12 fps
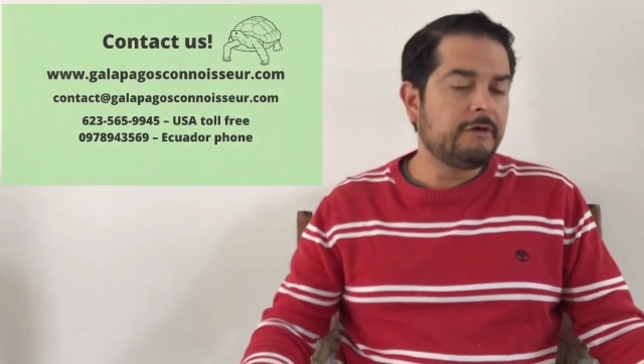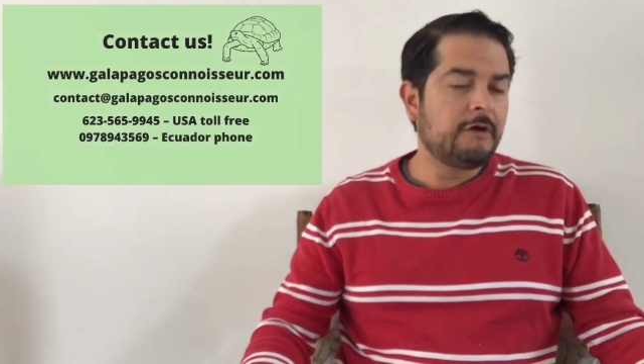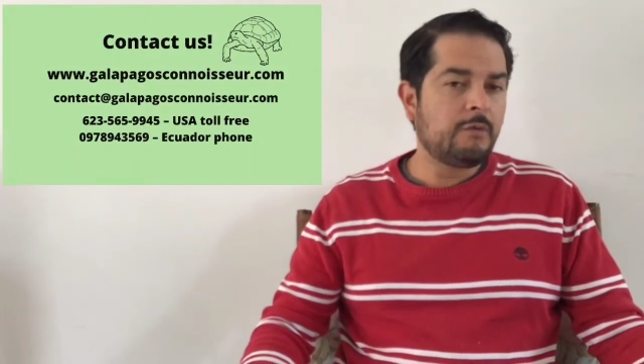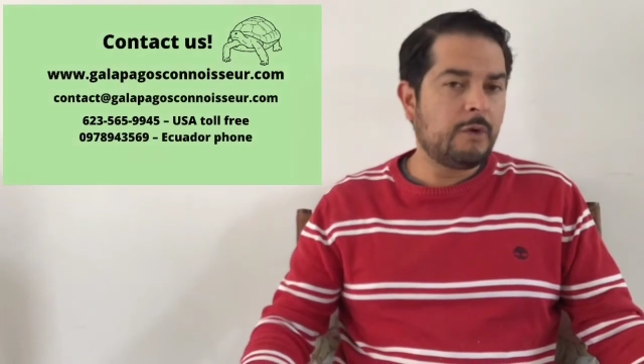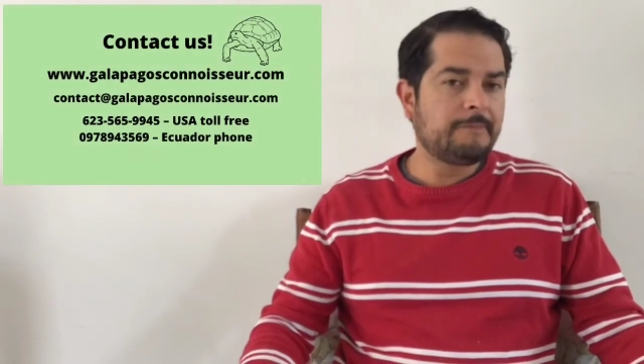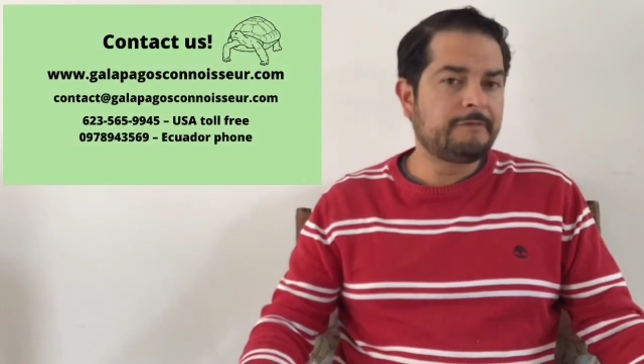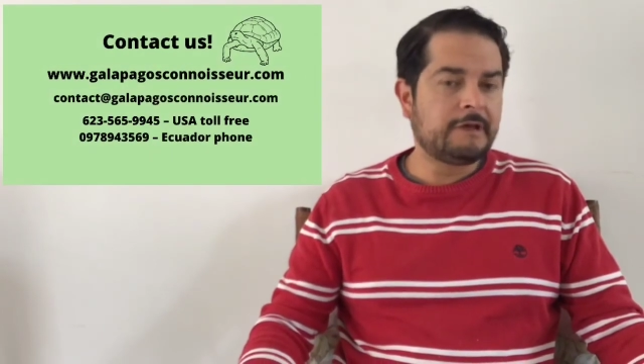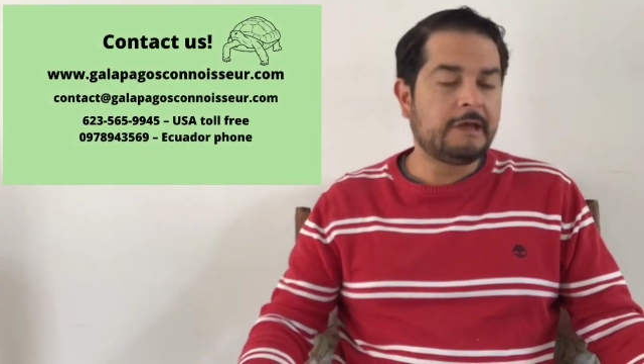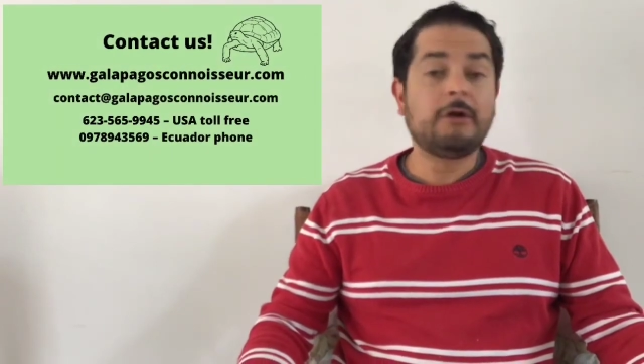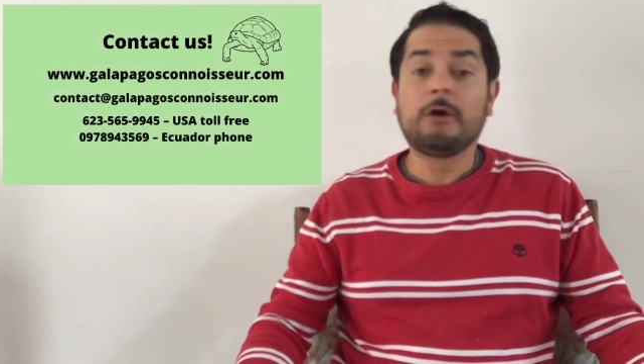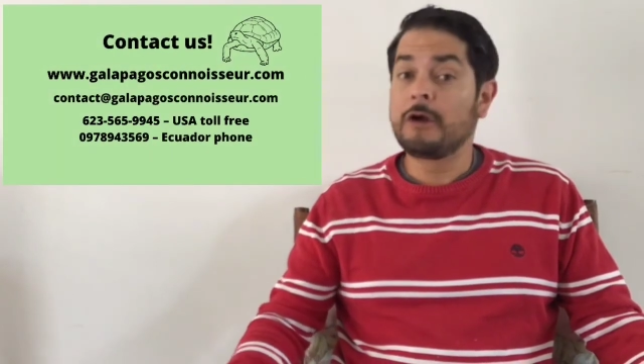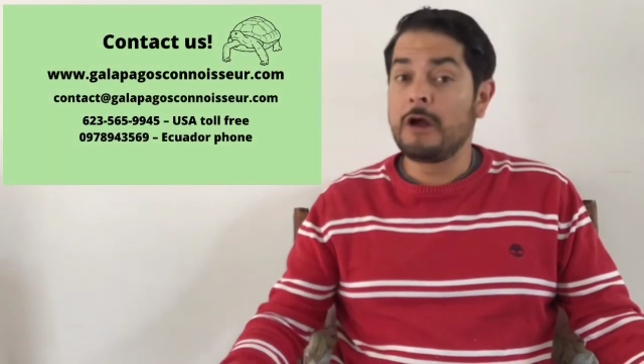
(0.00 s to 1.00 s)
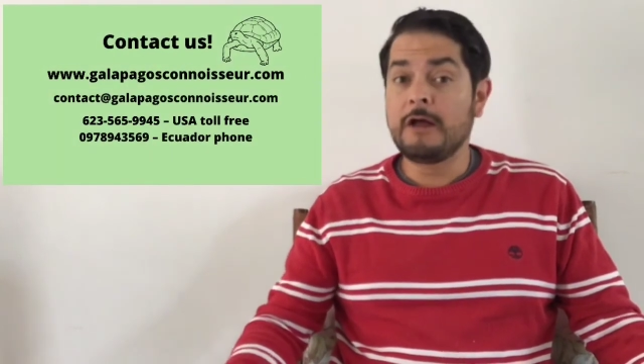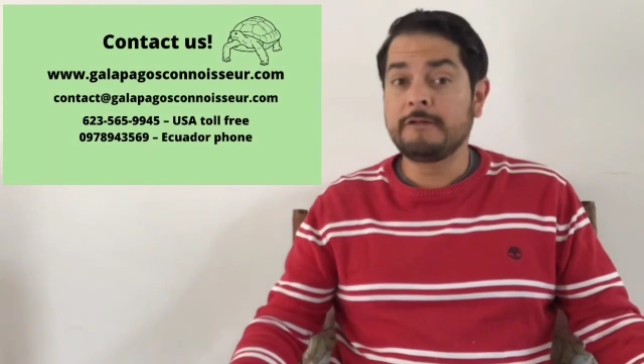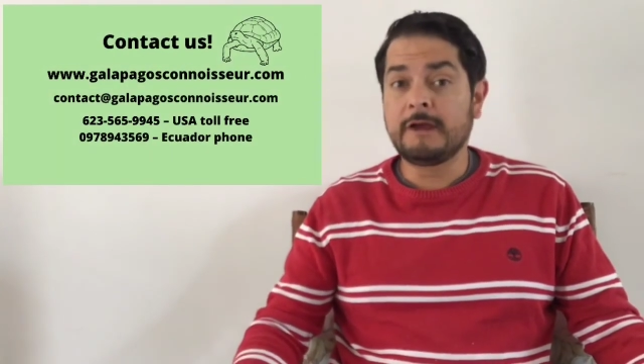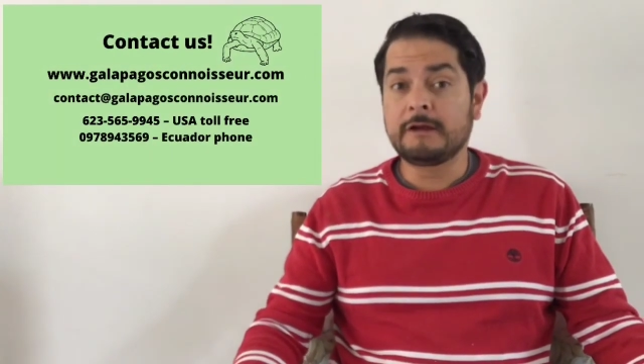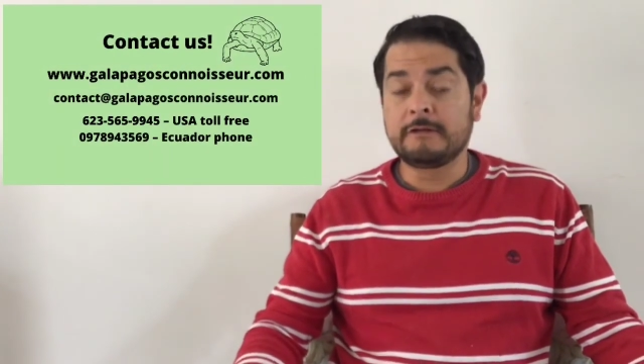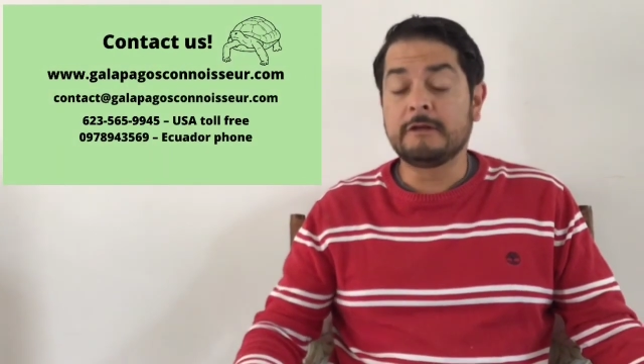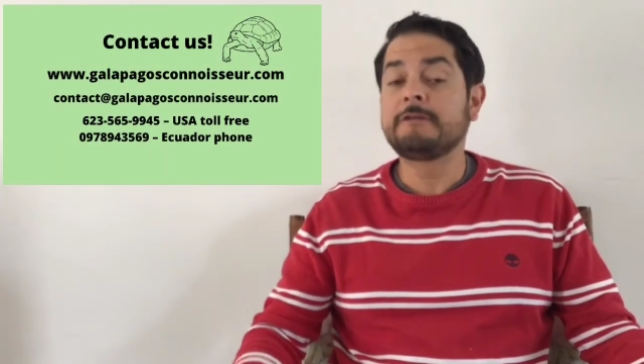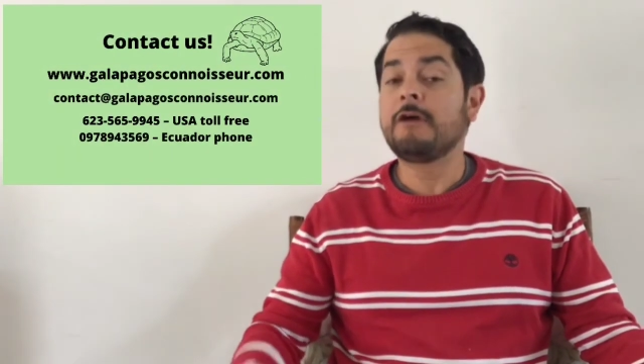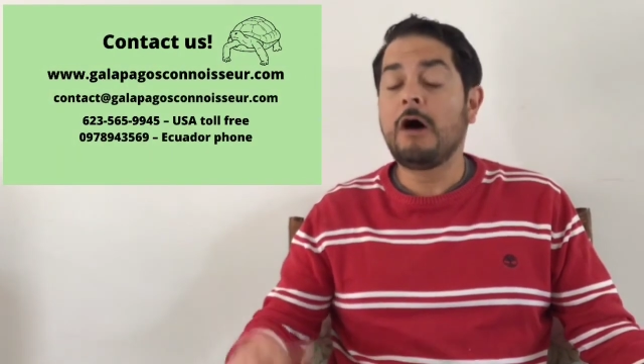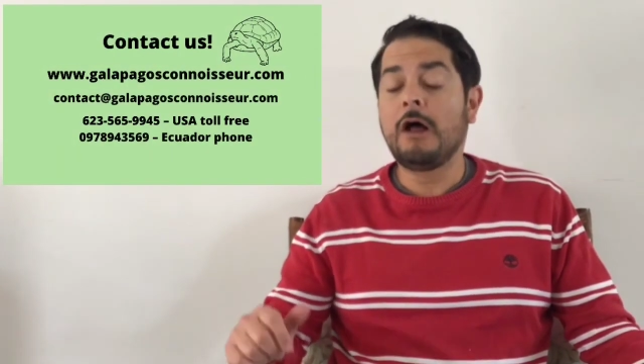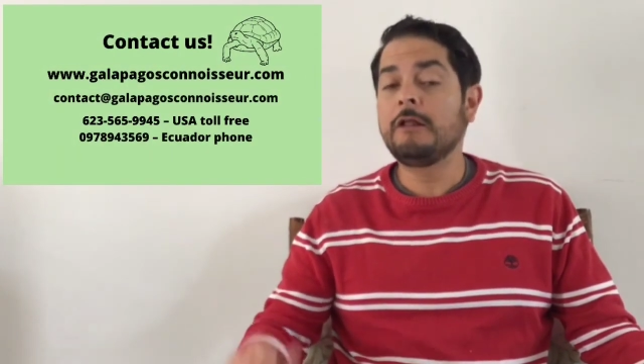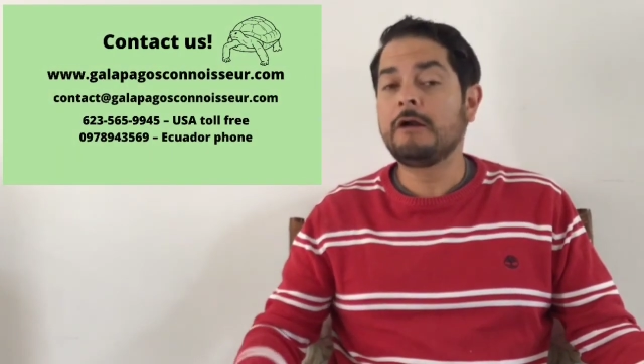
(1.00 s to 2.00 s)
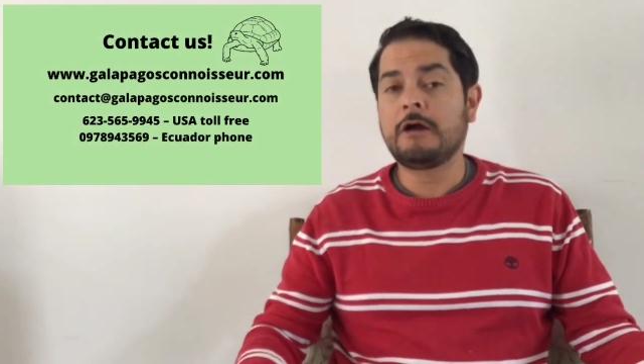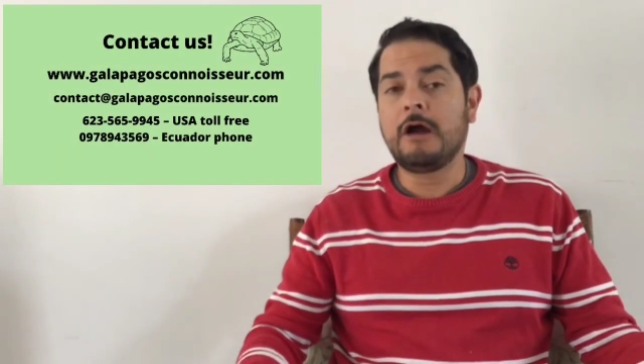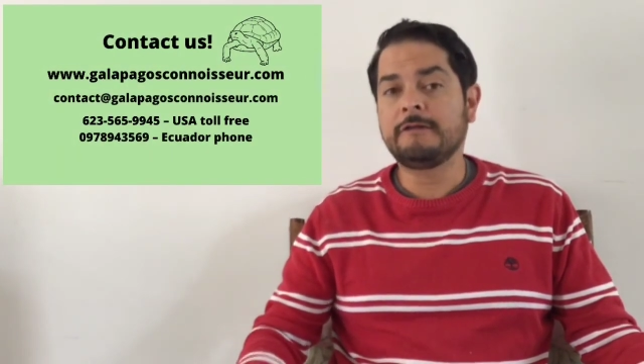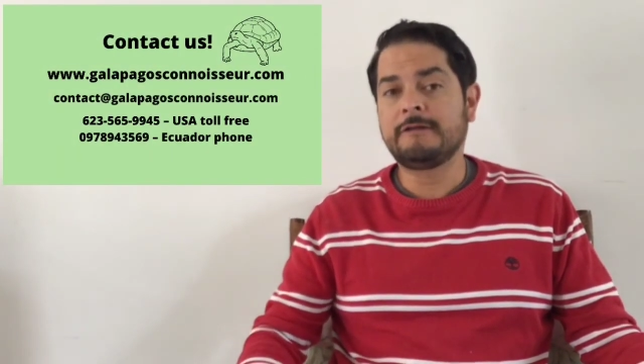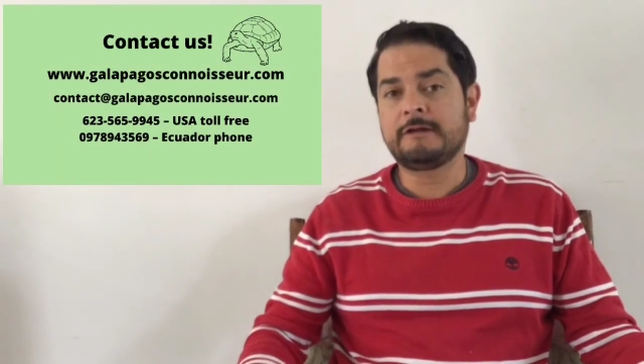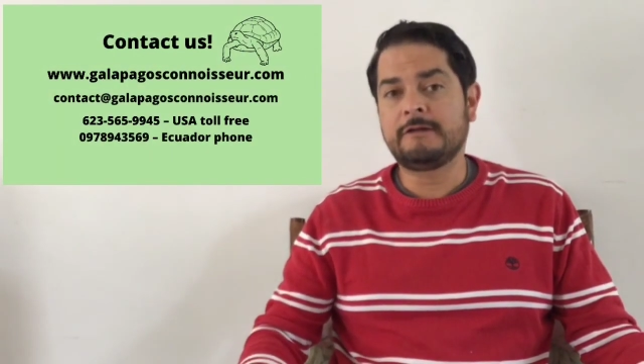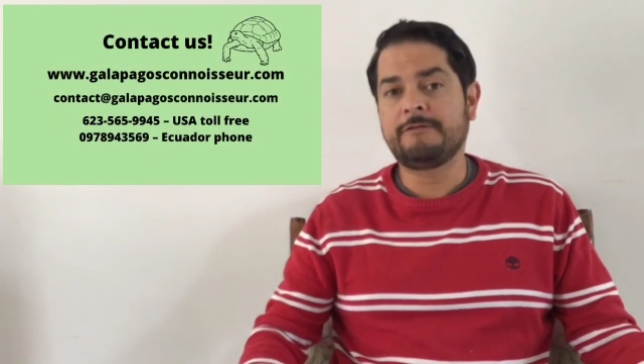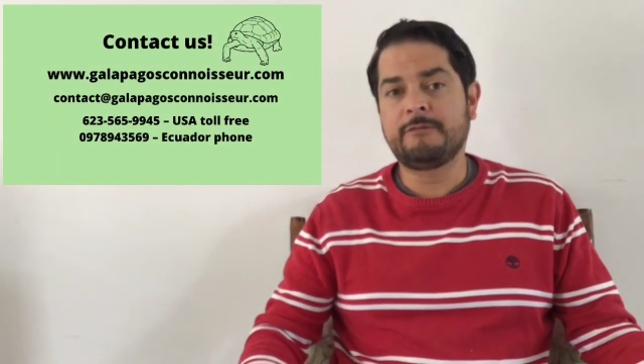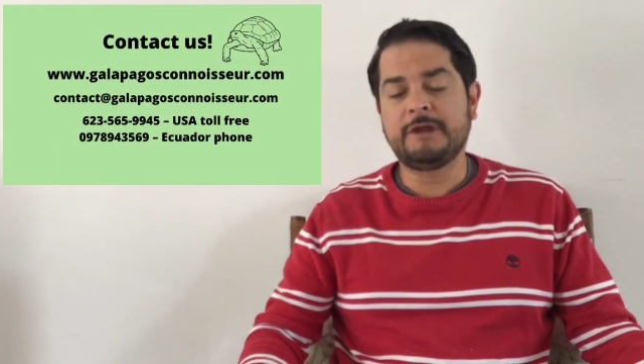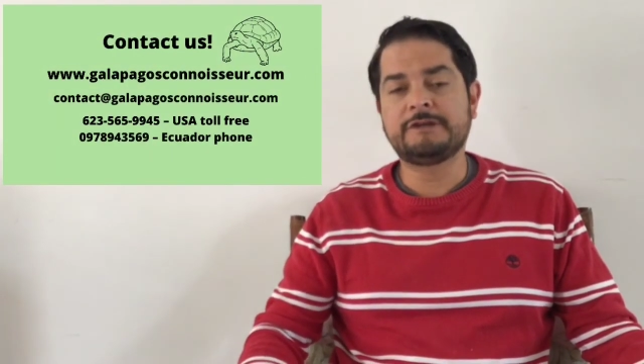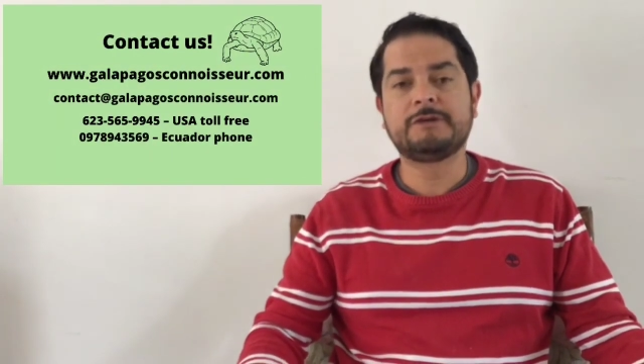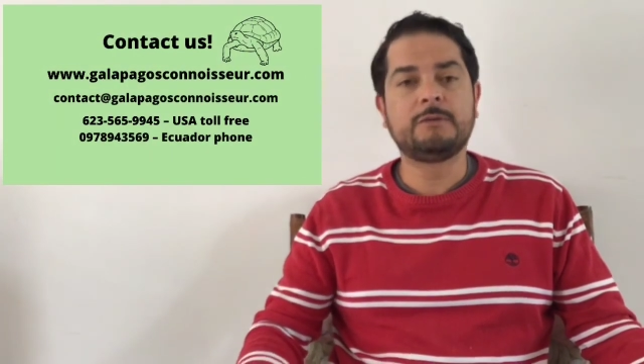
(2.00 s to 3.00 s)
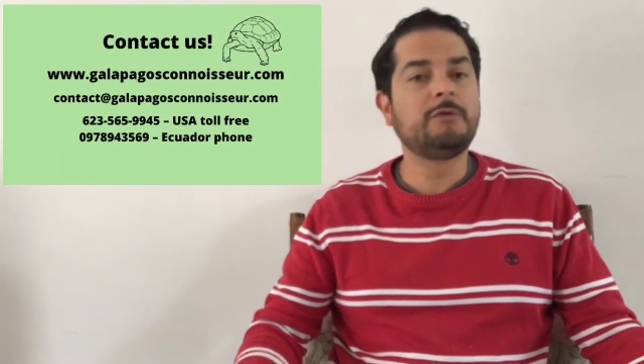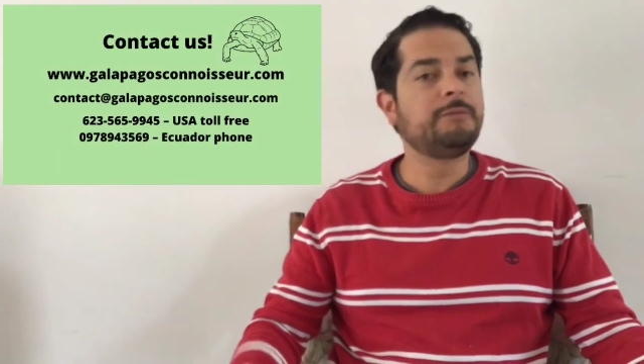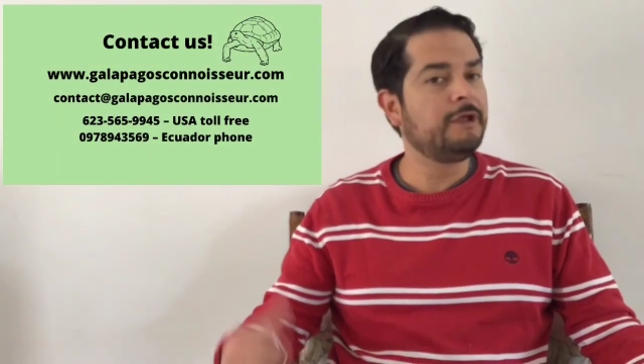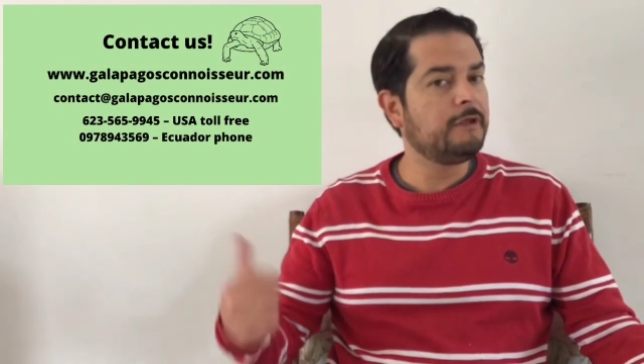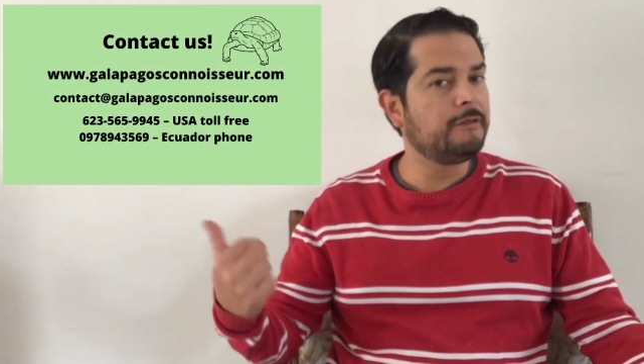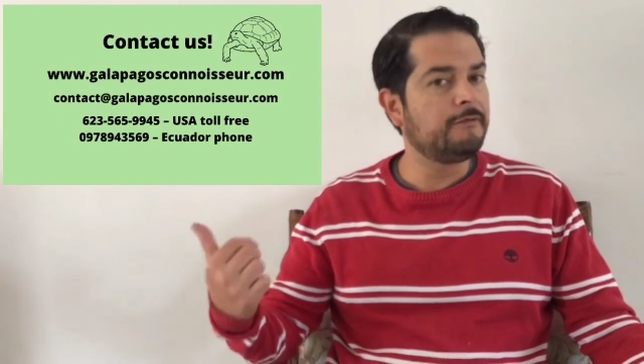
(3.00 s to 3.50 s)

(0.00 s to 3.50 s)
our website or contact us, all our contact information will be in